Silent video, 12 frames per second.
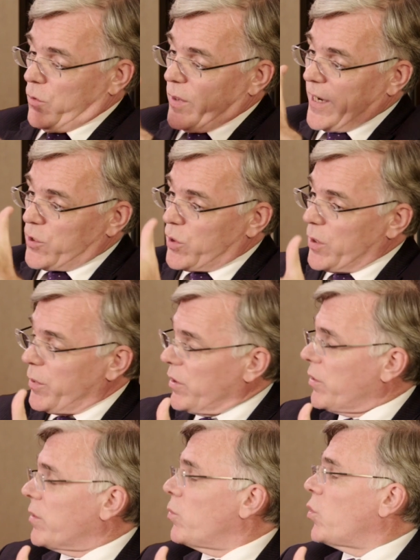gradually we
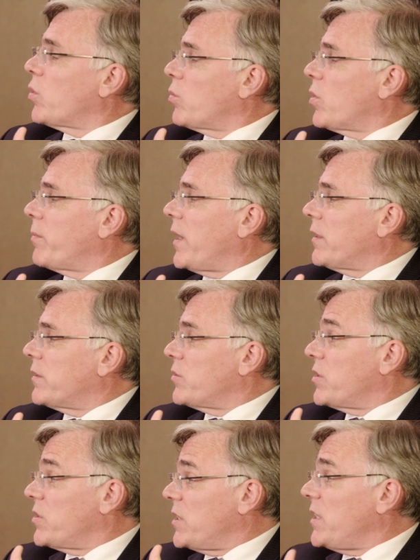learn more and more about the
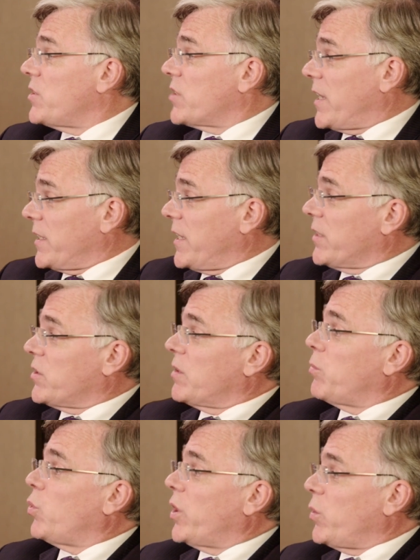disease and get to
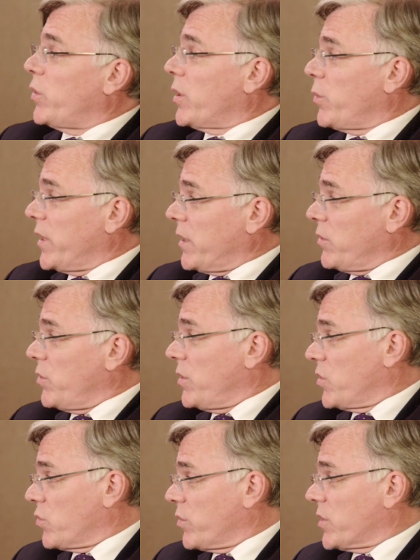the point where we can do
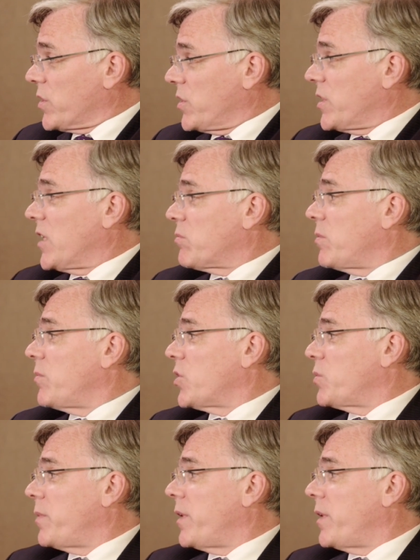this risk assessment much